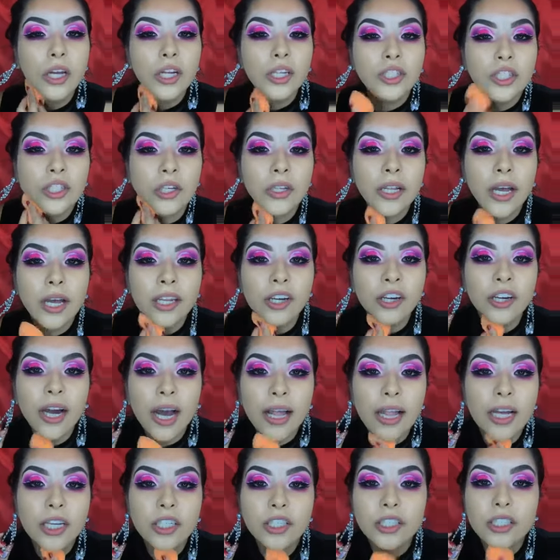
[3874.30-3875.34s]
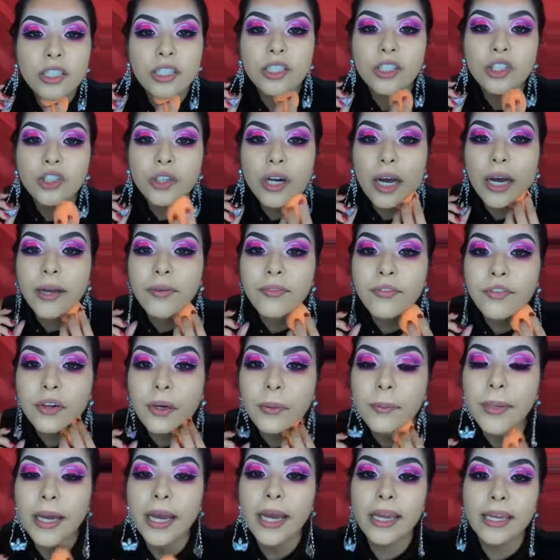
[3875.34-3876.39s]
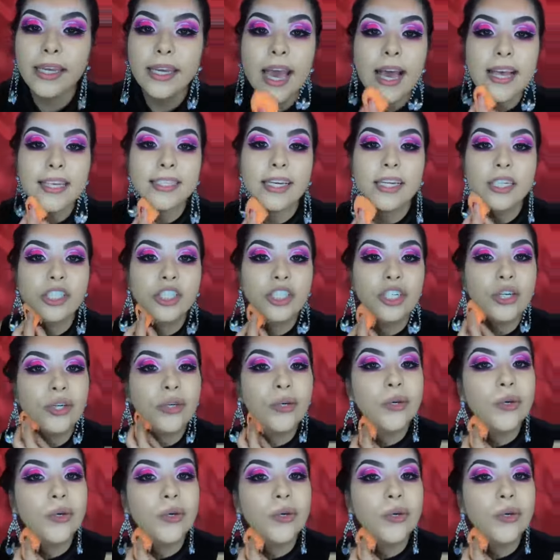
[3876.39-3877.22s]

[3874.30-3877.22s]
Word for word: Do you let your eyelashes dry for a bit? Yes, I do.